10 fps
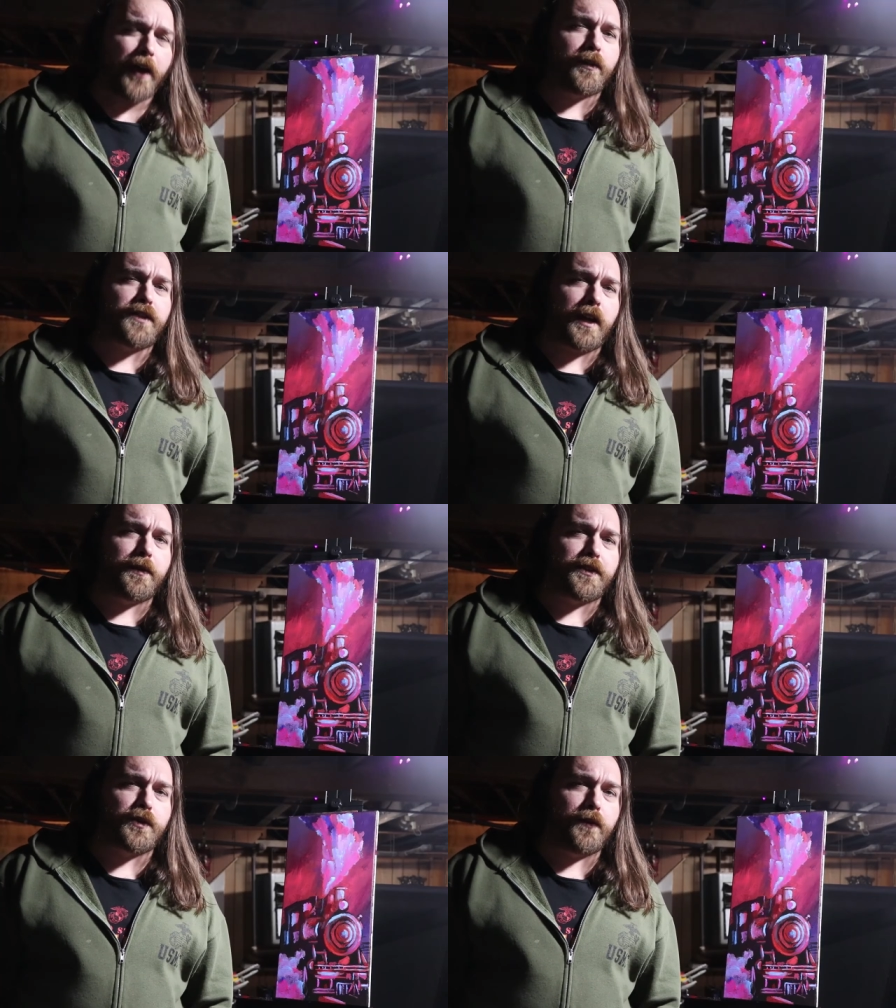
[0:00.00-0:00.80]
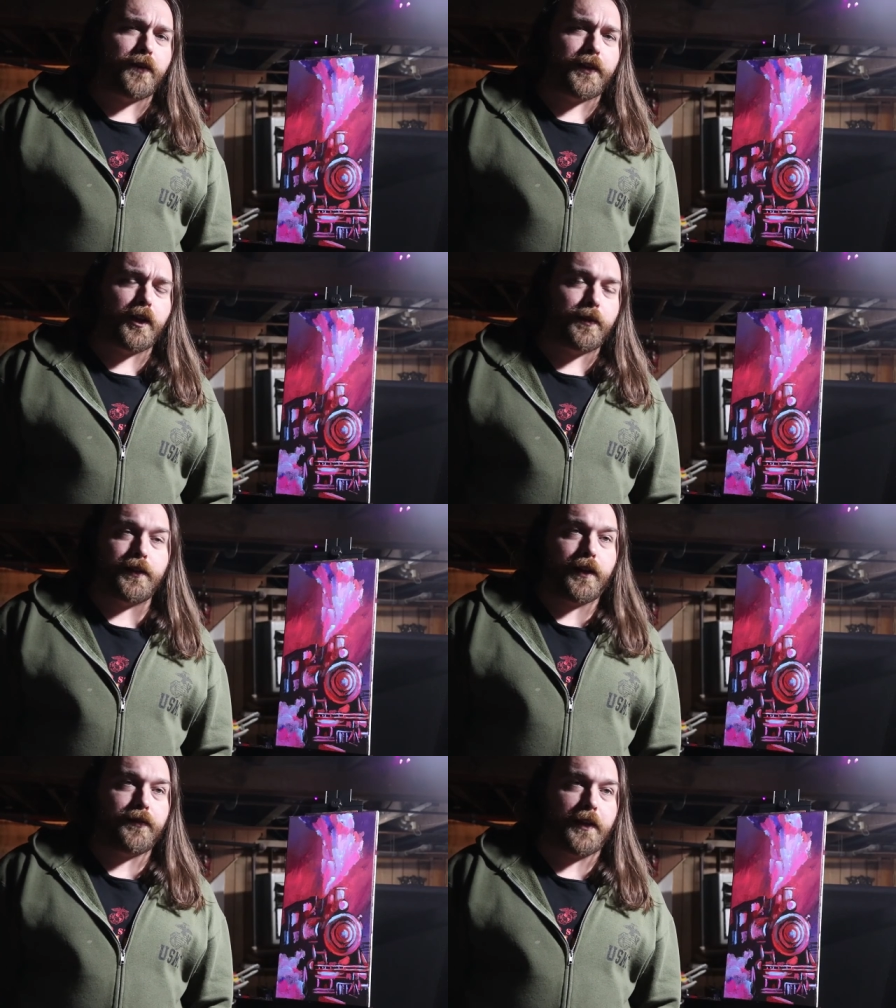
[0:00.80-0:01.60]
I know it's kind of been a short video, but
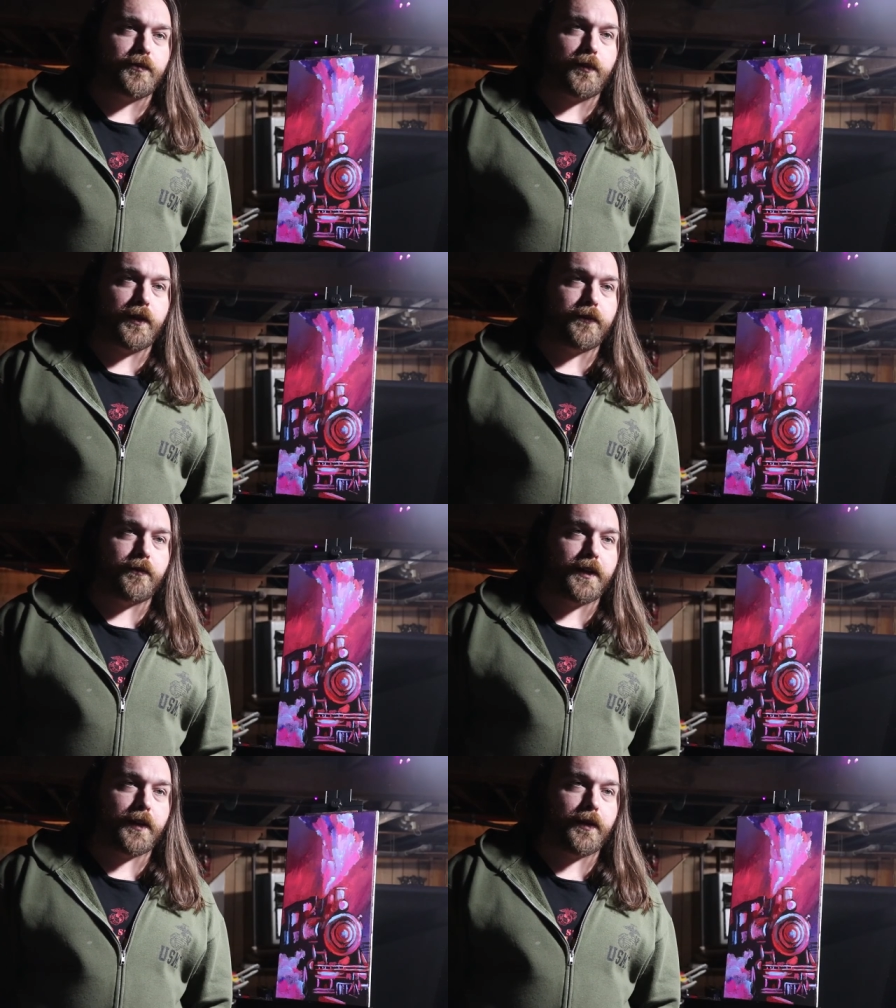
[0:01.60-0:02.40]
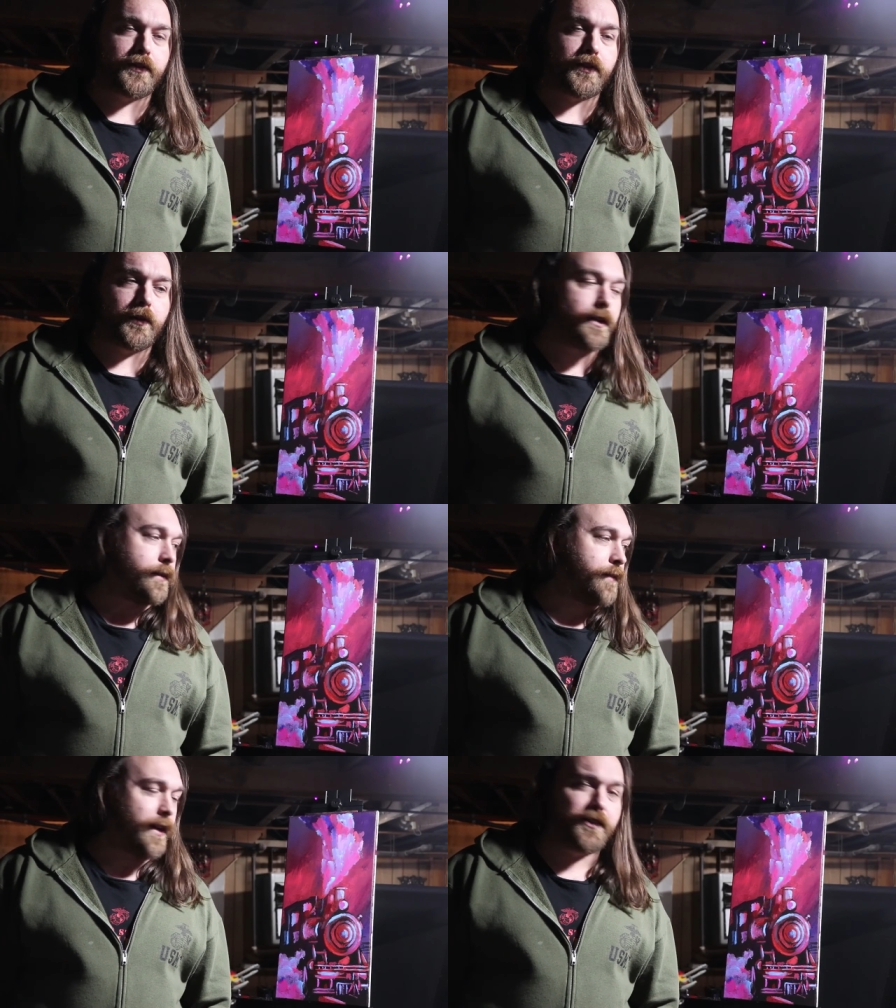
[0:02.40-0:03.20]
you know, day's been weird for me anyway, so
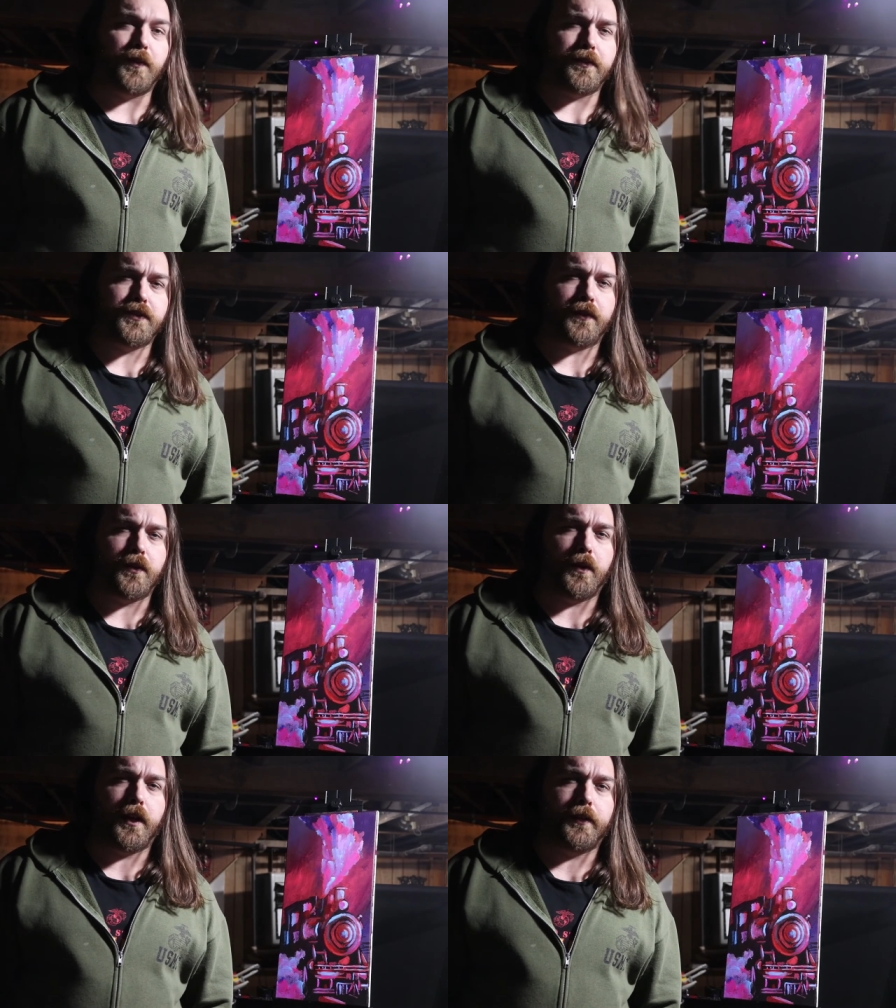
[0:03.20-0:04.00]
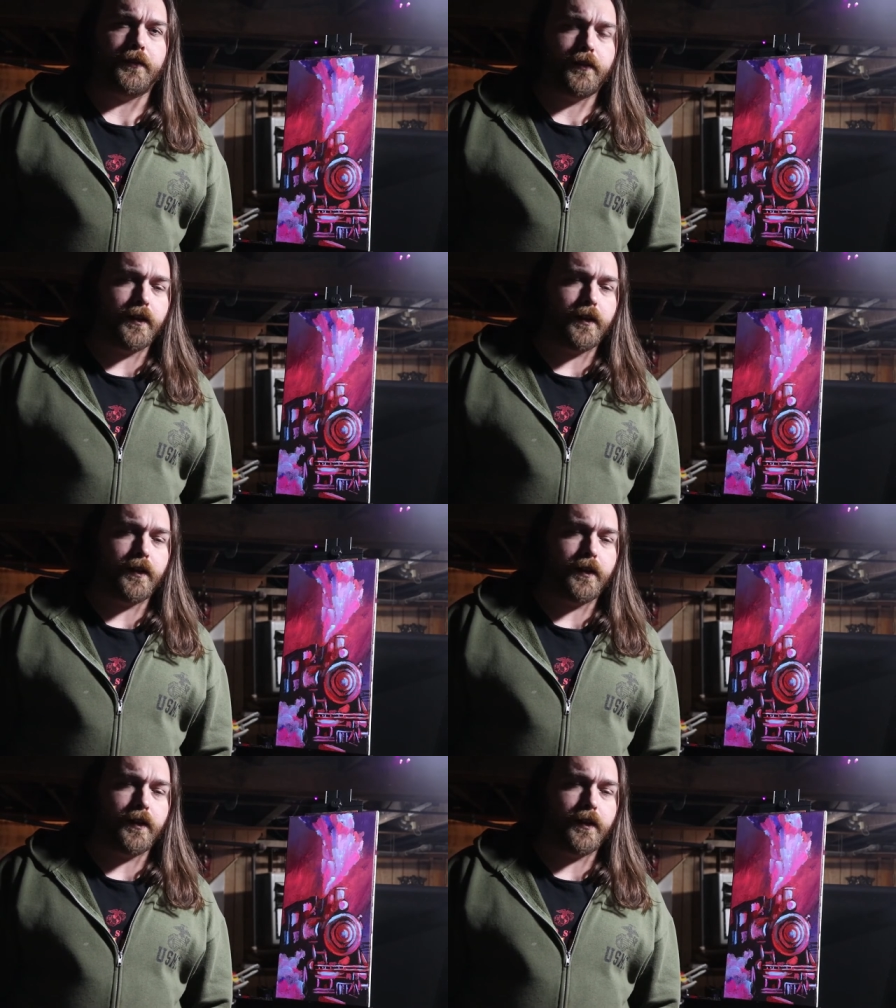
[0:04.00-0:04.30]
I got some other stuff going on.